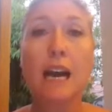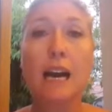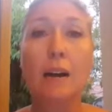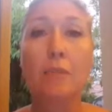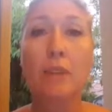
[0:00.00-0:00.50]

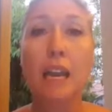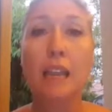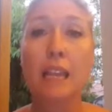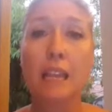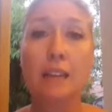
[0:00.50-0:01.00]
Um,
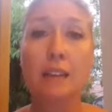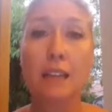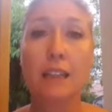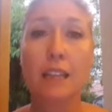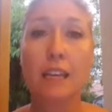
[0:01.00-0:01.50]
and then
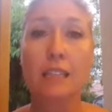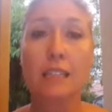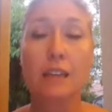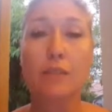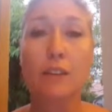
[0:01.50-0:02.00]
at the
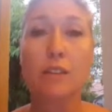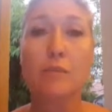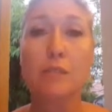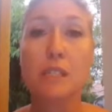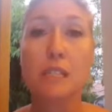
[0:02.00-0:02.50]
end, give you
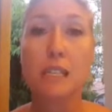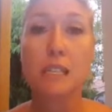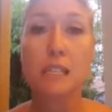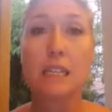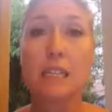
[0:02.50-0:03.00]
some
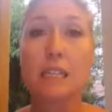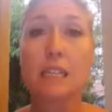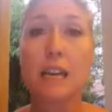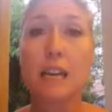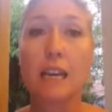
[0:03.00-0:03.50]

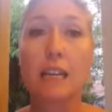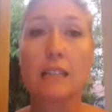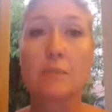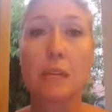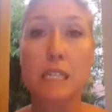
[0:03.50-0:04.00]
statistics
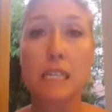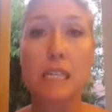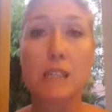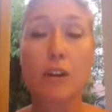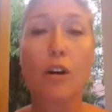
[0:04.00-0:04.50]
and some
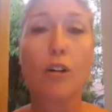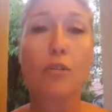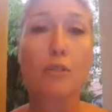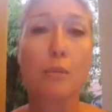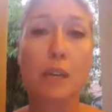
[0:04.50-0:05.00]
ideas
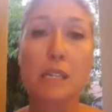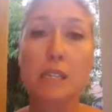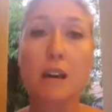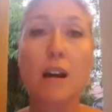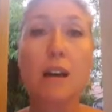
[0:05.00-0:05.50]
of the
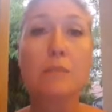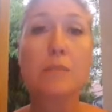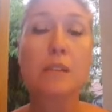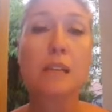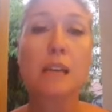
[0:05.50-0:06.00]
best
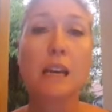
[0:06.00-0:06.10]
times